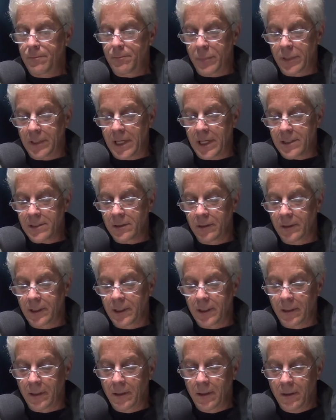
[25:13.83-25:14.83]
But that's a
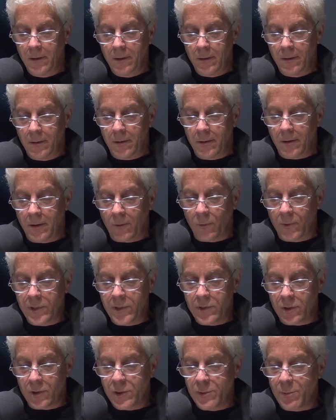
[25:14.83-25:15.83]
little
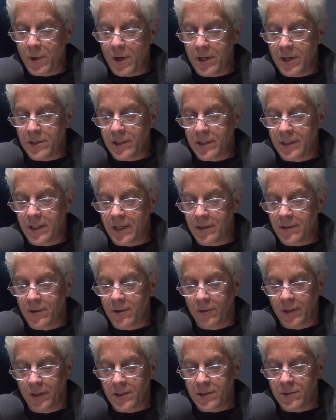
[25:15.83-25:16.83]
research project
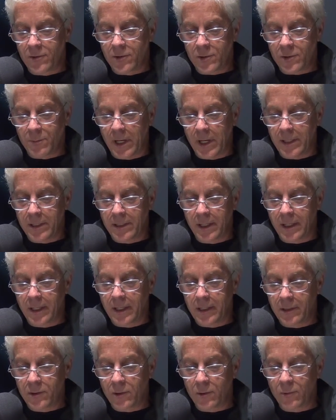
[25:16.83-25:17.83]
that your listeners might dig
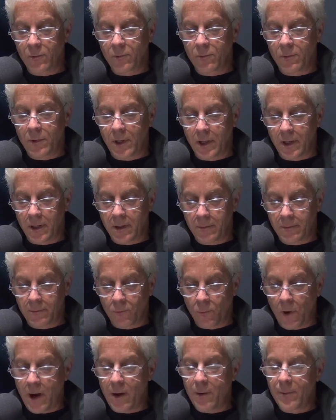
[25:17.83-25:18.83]
into.
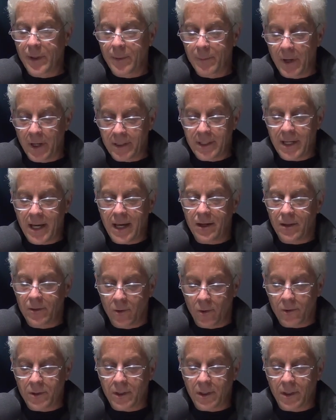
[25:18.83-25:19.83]
Wyoming, Montana,
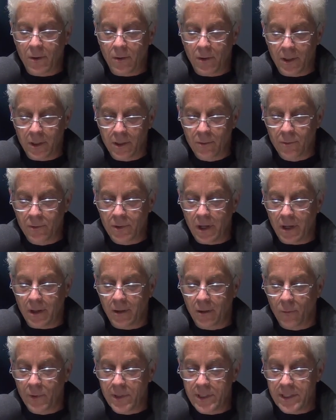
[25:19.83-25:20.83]
North Dakota, Utah,
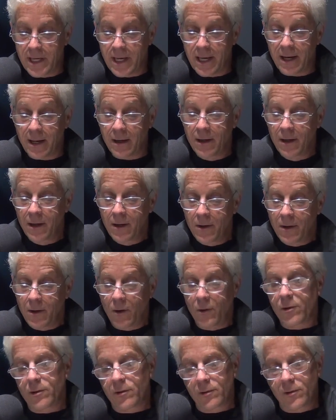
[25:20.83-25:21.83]
and Louisiana.
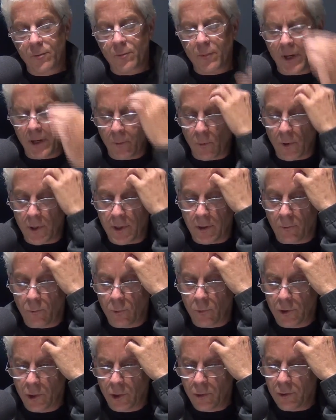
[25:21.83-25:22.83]
Oh, you might wonder,
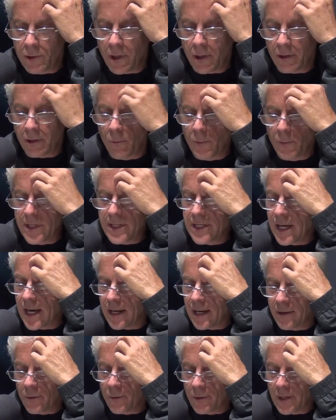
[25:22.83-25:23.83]
well, Utah and
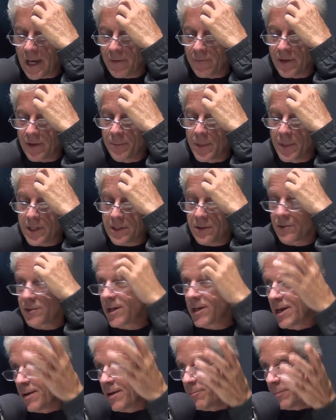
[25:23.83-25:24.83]
Louisiana don't have any
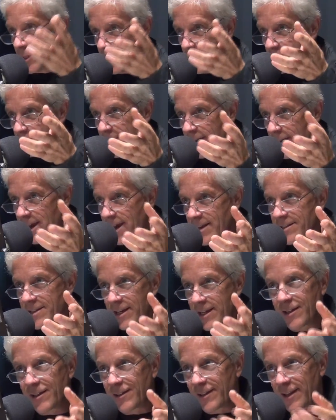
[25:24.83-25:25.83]
missiles, but Utah has
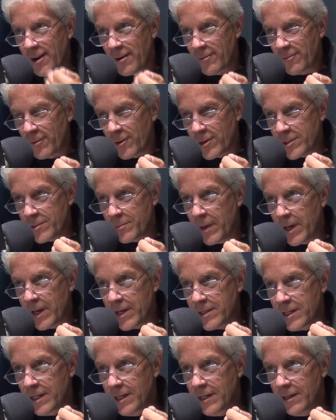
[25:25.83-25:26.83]
Hill Air Force
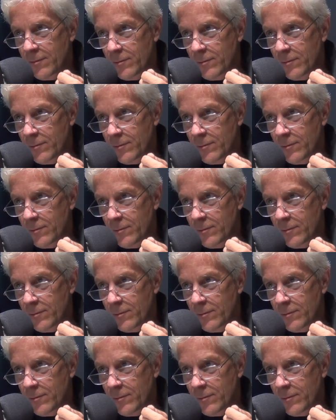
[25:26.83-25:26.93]
Base.